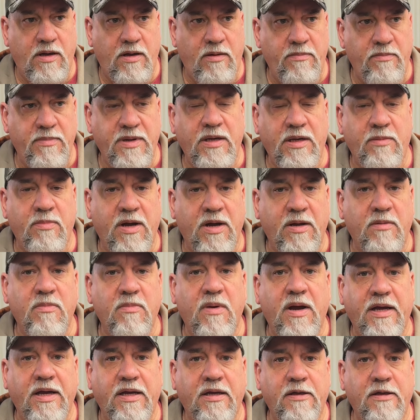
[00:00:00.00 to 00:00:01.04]
Mini Bike
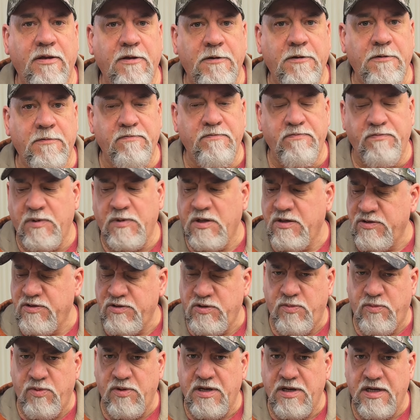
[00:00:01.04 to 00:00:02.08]
Mike.
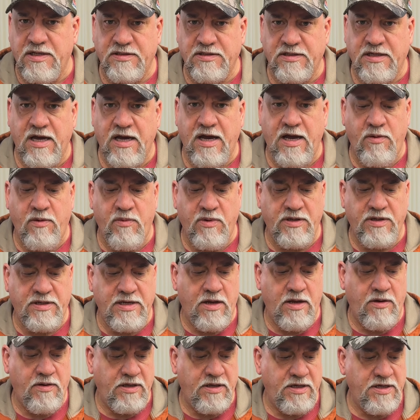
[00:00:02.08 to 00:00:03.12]
Super nice guy. Went
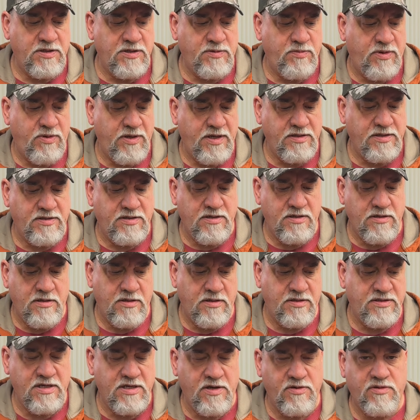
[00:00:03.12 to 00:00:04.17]
down to his place in
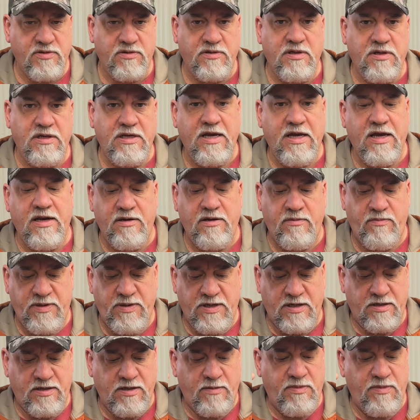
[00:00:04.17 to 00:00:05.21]
central Indiana and
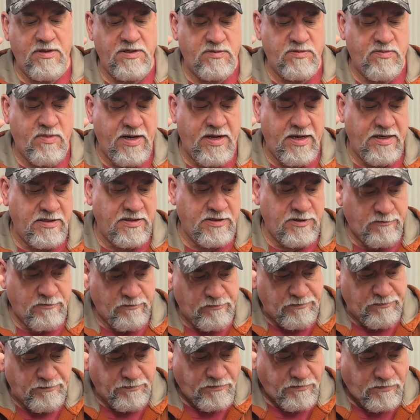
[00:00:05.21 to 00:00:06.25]
picked up these bikes.
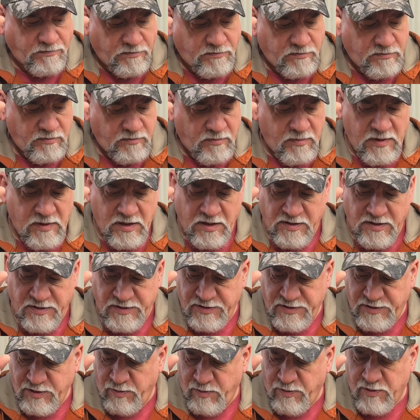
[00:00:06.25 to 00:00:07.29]

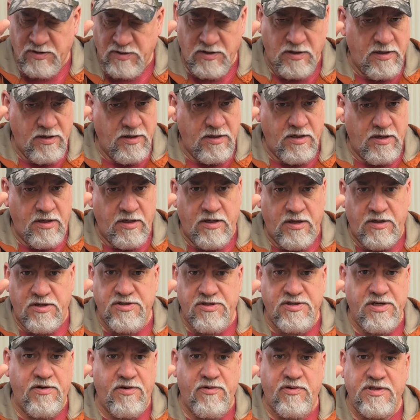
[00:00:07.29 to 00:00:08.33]
Super
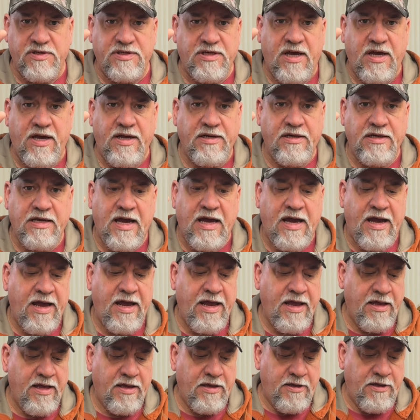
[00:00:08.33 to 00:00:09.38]
generous, kind guy
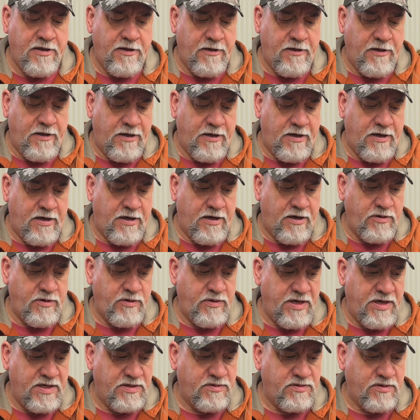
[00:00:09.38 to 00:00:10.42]
who
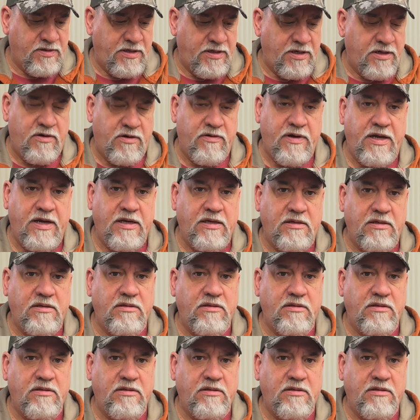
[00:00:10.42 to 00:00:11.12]
has really a great